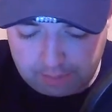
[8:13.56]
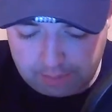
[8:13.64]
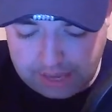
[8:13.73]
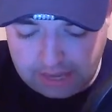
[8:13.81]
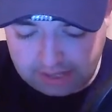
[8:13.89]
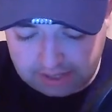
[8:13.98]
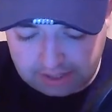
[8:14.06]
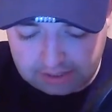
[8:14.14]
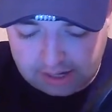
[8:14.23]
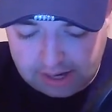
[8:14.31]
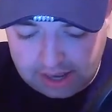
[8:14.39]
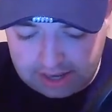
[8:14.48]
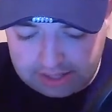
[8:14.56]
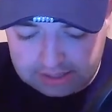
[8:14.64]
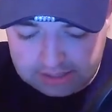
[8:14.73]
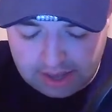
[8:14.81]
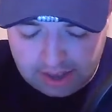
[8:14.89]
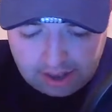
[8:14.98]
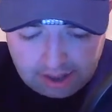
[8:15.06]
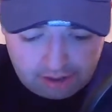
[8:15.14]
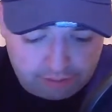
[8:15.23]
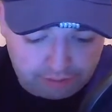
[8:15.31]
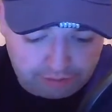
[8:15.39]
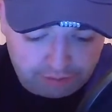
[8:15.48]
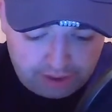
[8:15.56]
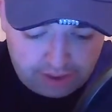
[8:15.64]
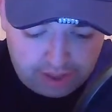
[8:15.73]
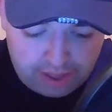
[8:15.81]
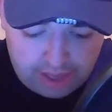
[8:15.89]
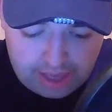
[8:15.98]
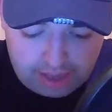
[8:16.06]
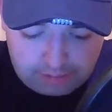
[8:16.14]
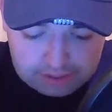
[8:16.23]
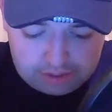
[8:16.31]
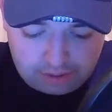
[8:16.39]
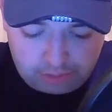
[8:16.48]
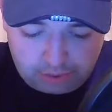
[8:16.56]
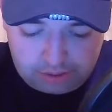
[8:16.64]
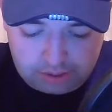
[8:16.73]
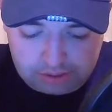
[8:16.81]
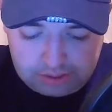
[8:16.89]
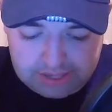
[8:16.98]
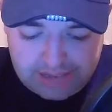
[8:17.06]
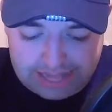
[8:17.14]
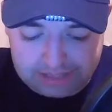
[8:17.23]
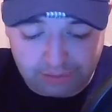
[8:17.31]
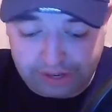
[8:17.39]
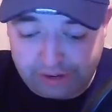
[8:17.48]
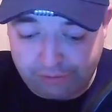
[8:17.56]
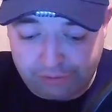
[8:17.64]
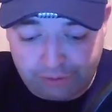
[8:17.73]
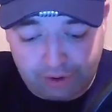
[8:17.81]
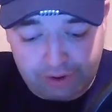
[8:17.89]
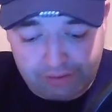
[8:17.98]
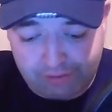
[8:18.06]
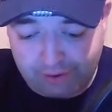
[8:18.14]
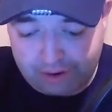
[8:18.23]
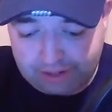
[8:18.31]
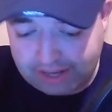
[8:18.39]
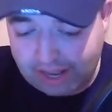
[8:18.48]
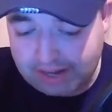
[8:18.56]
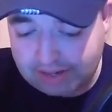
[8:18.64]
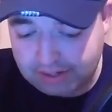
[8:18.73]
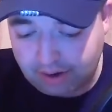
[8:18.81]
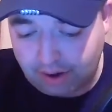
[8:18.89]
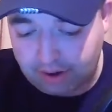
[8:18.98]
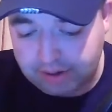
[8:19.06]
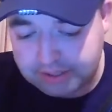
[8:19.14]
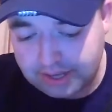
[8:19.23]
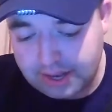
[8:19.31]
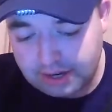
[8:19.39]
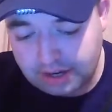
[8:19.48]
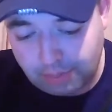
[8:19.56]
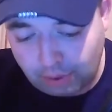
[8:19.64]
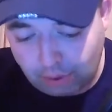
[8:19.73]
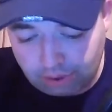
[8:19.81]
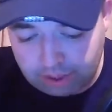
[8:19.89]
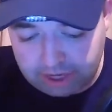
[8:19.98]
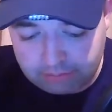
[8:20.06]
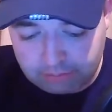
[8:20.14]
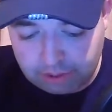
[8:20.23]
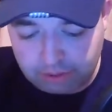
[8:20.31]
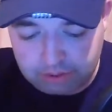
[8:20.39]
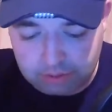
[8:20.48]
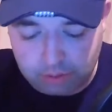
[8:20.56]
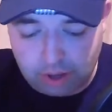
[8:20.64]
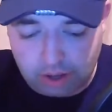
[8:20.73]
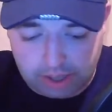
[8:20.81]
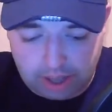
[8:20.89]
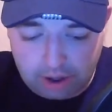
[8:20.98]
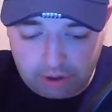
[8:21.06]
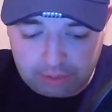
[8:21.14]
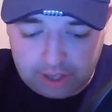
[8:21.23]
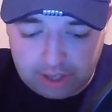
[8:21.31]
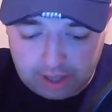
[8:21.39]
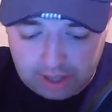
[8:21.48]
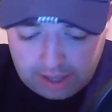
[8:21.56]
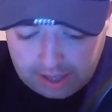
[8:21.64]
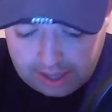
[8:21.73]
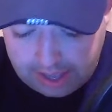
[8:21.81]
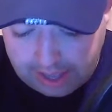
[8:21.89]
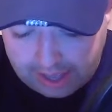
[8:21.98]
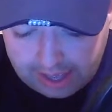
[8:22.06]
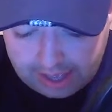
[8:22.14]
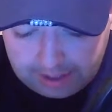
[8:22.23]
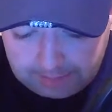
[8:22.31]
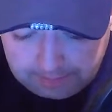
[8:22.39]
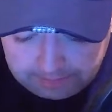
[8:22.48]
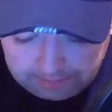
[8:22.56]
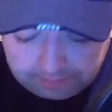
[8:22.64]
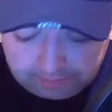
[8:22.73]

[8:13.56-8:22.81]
beating the likes of Mr. Butler, Stansfield, very, very talented horse. Napoleon Blue, Swat Cowboy. Second